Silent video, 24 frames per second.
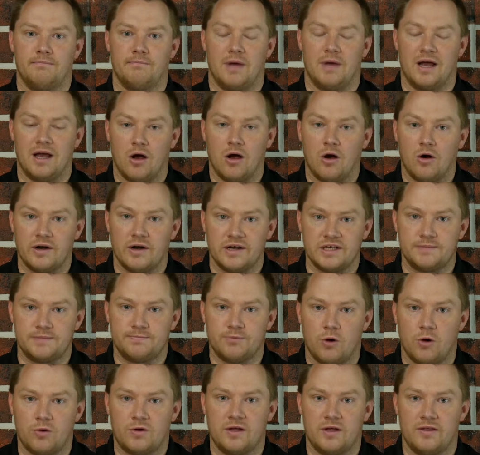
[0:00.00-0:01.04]
My heart is
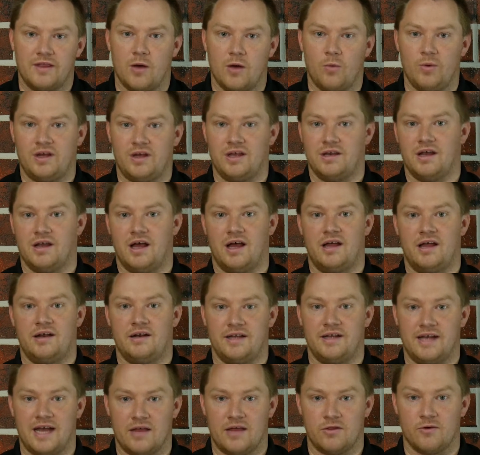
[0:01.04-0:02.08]
broken that we cannot
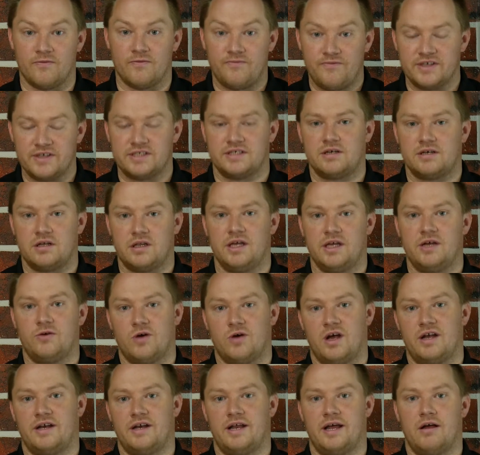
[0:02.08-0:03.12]
gather physically
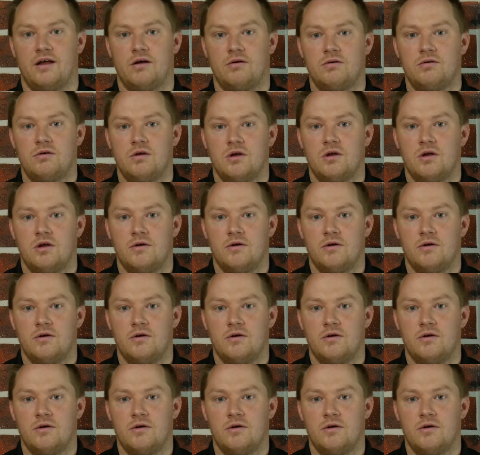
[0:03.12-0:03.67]
right now